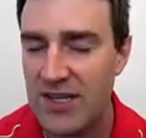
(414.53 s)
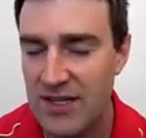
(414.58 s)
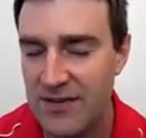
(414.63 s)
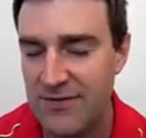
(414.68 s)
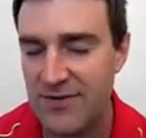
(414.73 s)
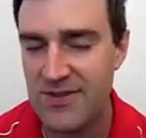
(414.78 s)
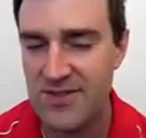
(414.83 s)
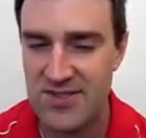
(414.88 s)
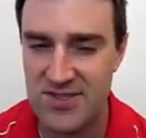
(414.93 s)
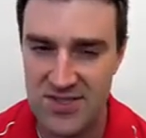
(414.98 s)

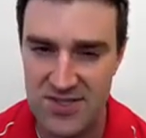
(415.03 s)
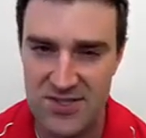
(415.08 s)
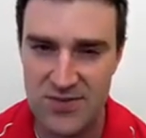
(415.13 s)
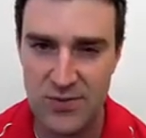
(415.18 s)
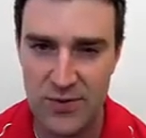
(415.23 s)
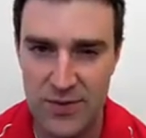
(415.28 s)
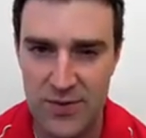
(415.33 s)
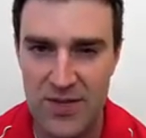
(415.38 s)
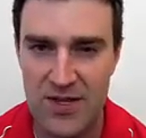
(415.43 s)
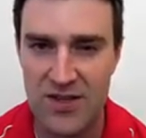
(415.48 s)
differences
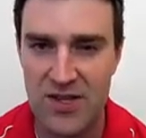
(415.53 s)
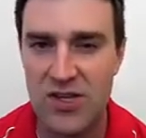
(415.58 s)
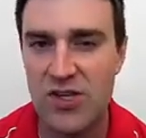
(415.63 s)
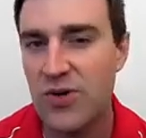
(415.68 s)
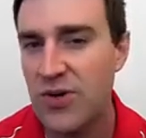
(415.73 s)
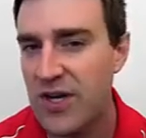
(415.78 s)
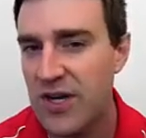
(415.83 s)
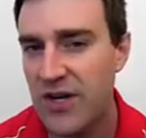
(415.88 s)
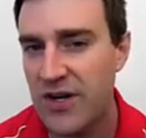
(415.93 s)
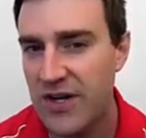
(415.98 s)
would be that
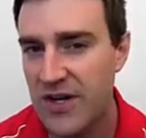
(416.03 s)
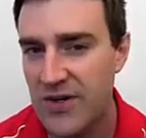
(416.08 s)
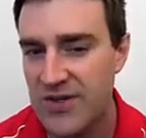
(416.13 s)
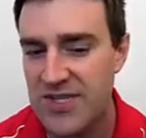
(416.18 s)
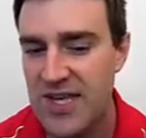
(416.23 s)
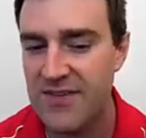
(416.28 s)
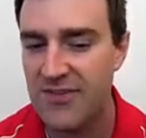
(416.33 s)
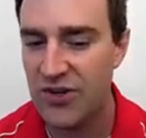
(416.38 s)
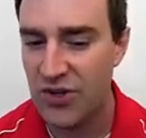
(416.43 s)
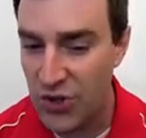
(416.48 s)
eukaryotes
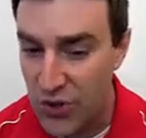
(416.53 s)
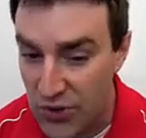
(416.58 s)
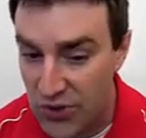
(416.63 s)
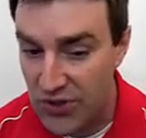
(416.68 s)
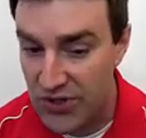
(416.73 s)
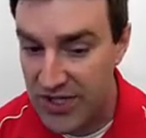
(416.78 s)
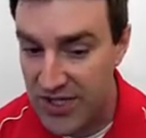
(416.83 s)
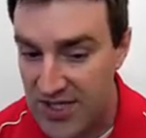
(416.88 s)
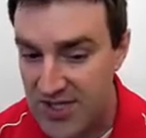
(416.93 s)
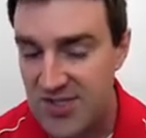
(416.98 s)
have a
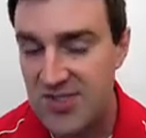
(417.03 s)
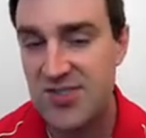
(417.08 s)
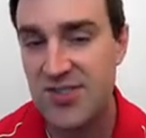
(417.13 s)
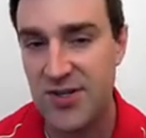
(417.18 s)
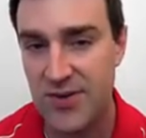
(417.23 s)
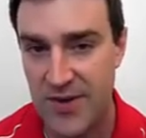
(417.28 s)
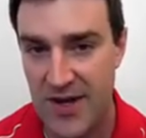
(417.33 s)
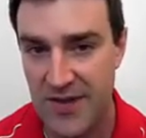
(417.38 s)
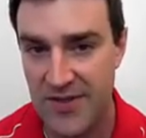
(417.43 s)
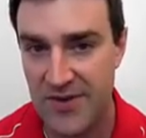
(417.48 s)
nucleus
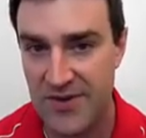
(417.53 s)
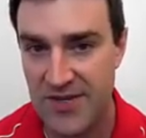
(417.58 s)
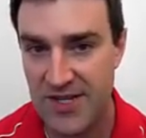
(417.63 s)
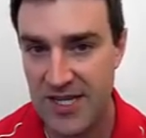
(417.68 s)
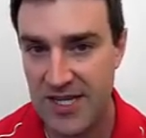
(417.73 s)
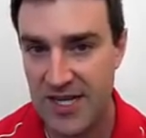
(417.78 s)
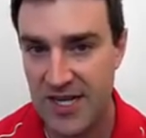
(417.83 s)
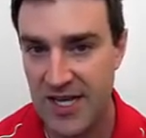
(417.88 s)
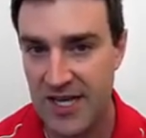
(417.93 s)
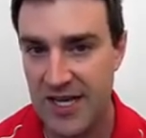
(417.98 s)
around their D
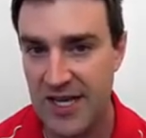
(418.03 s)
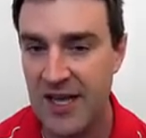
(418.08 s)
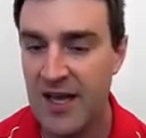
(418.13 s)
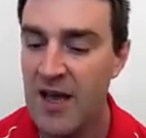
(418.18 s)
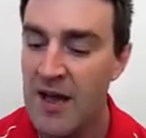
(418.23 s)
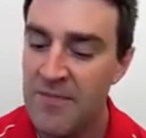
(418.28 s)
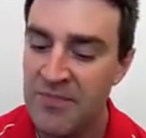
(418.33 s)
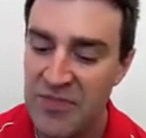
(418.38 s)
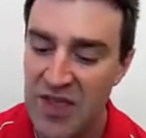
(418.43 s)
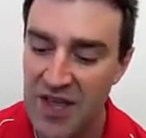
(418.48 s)
N A,
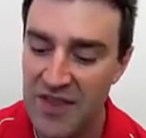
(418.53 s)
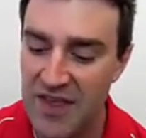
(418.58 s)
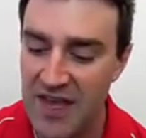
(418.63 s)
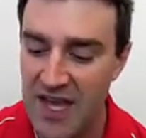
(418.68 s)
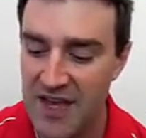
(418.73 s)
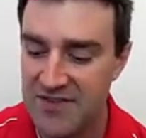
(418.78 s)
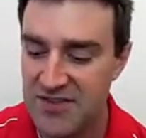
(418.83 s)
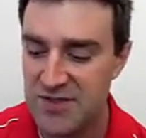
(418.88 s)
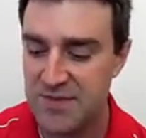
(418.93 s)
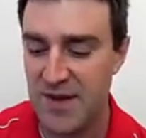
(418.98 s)
and they
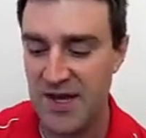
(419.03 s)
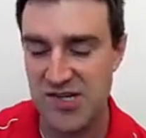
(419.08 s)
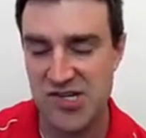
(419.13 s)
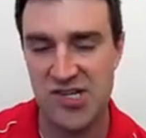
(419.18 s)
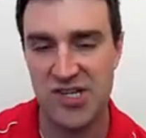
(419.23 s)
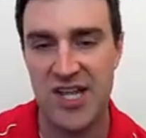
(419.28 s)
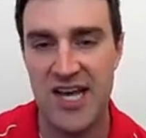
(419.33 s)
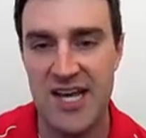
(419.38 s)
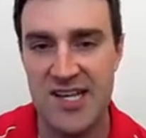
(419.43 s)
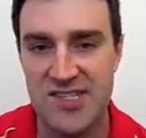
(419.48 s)
have
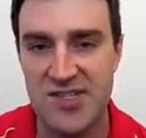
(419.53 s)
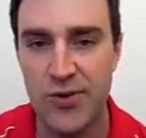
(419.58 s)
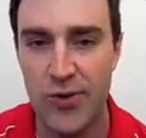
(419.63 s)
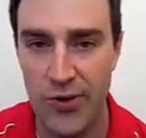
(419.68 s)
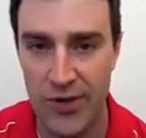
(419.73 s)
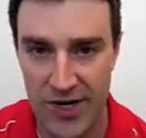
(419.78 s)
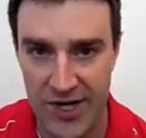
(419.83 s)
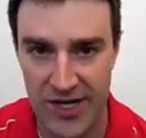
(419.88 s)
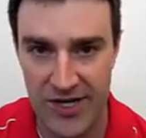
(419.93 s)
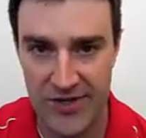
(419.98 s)
specialized
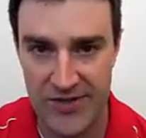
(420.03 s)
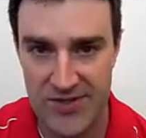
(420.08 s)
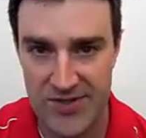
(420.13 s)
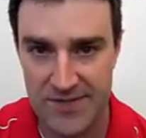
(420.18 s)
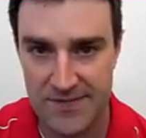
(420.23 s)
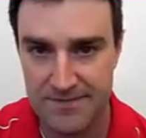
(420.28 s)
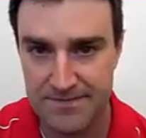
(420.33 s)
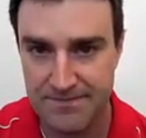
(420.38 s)
organelles.